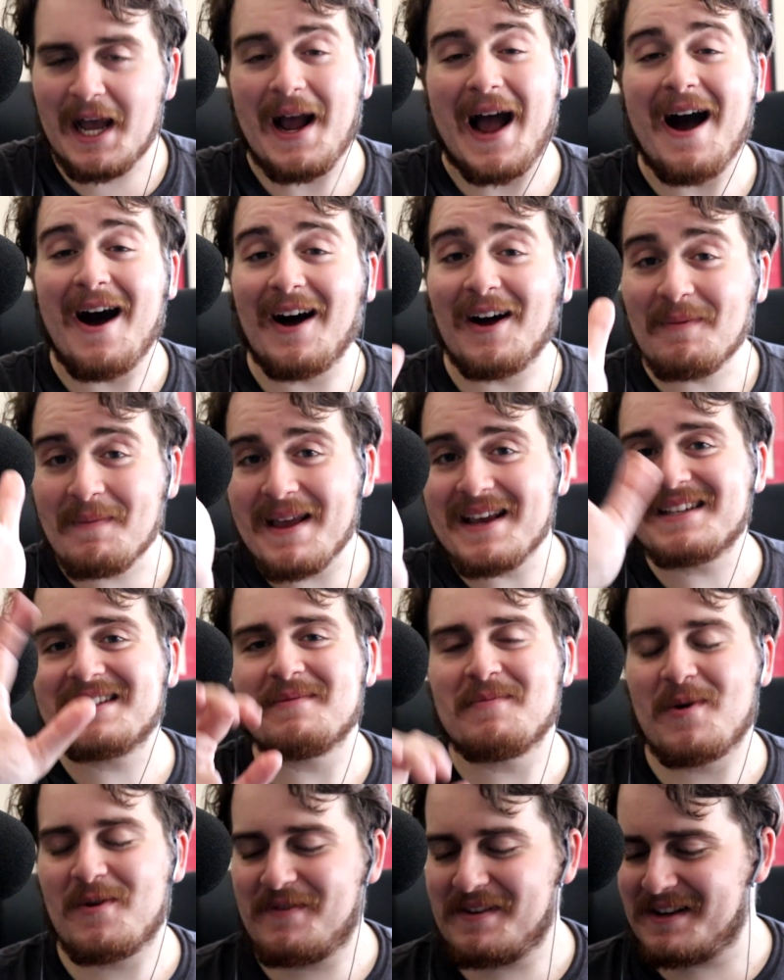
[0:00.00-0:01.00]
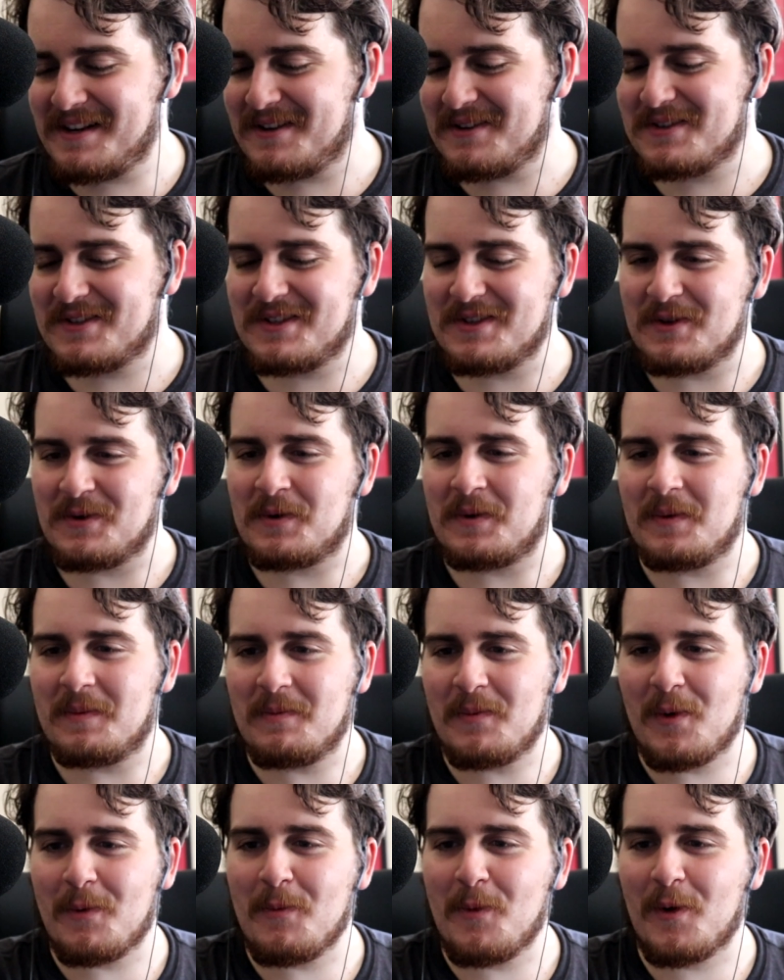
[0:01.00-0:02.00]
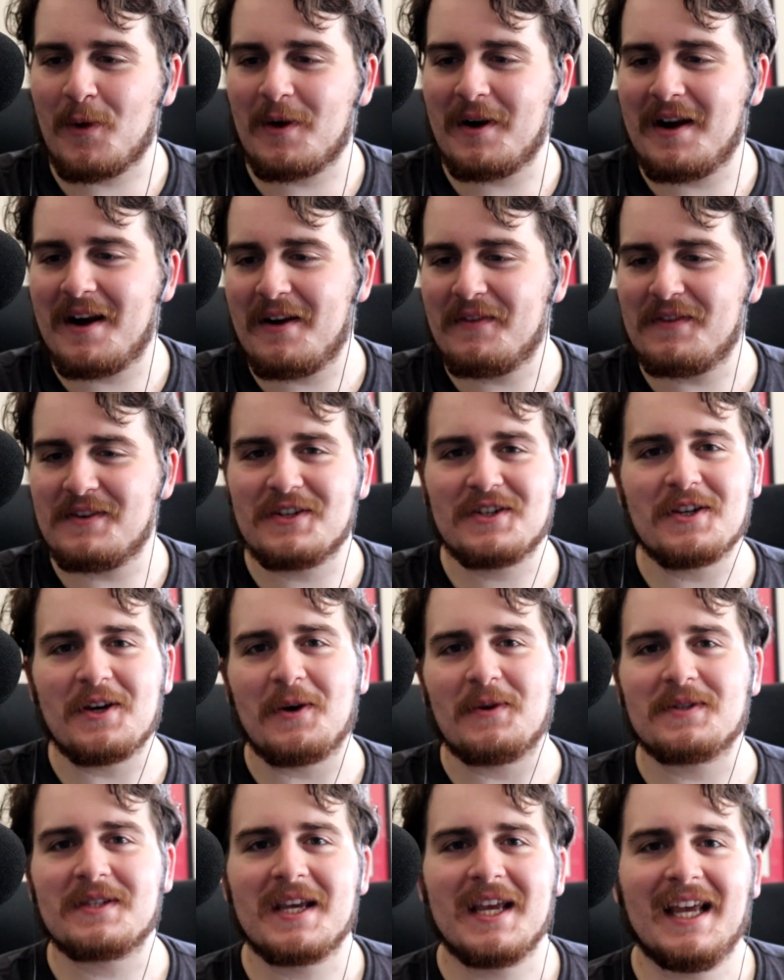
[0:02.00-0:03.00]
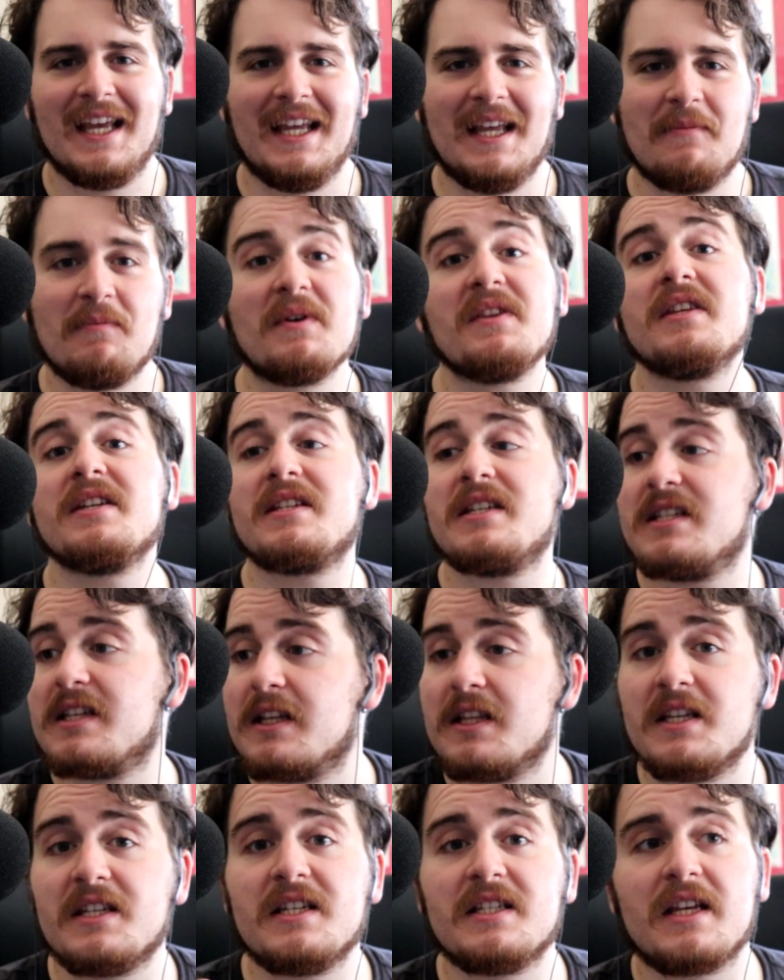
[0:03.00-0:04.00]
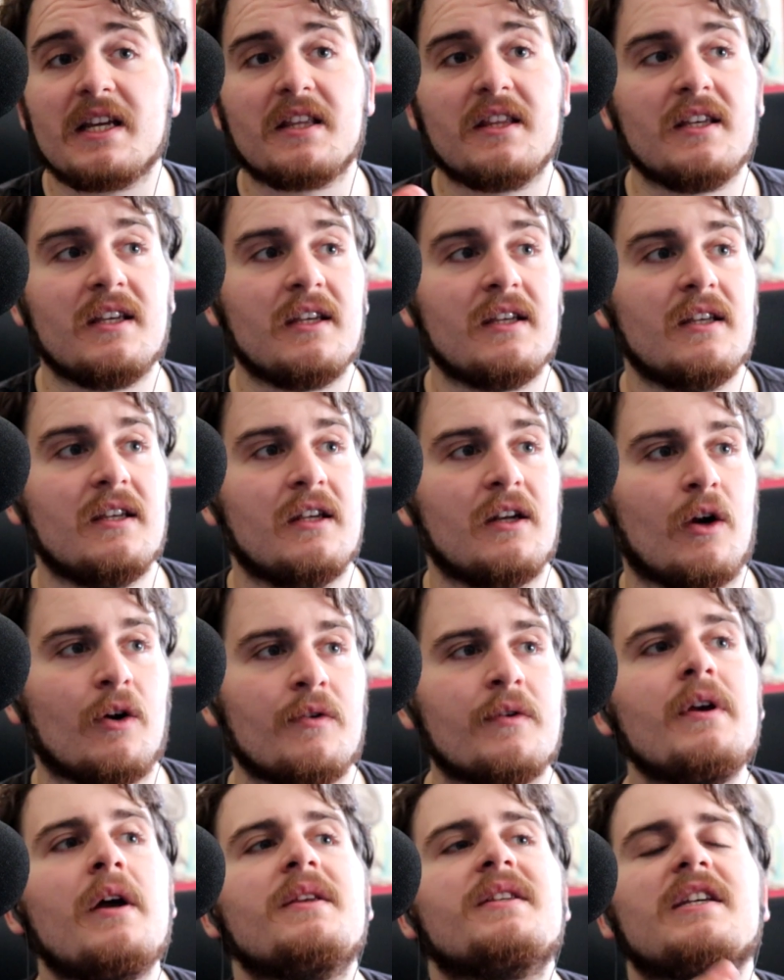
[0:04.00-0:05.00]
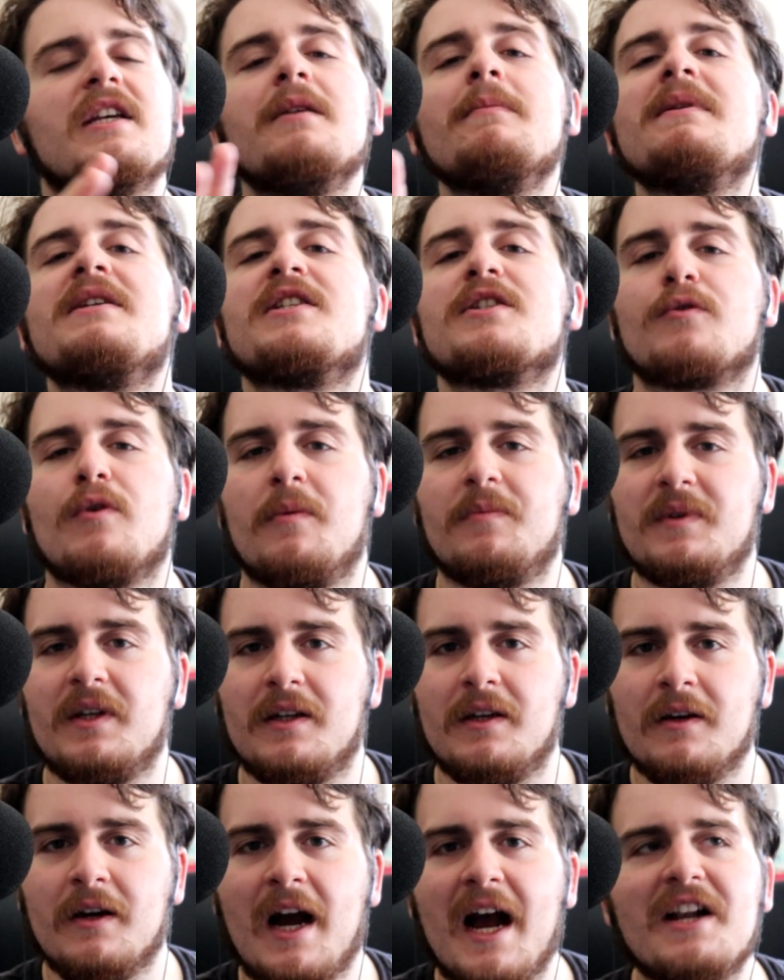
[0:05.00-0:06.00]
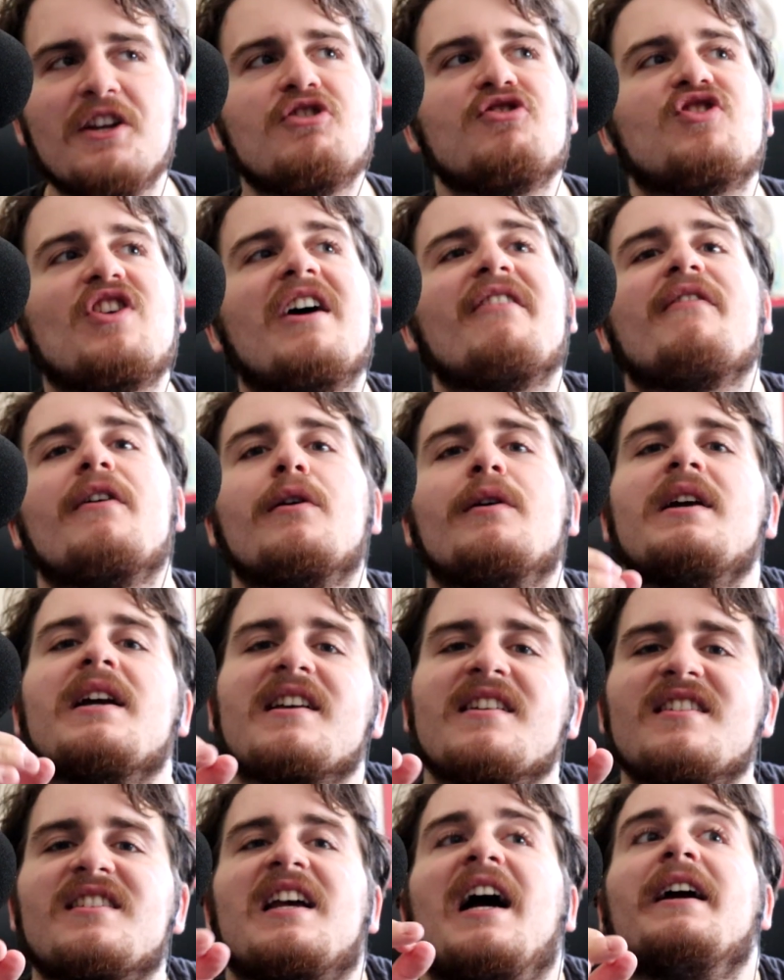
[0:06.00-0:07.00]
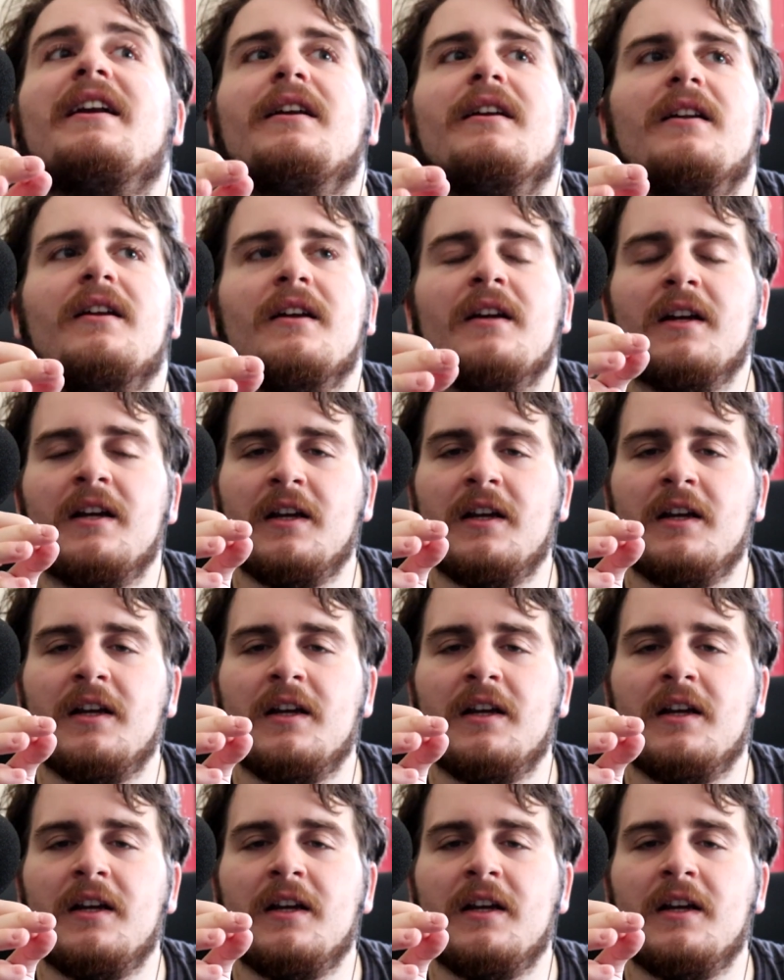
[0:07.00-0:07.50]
I'll make some more videos soon, more of these shows. But this is it. This is like it's gonna be scripted. I just got very excited.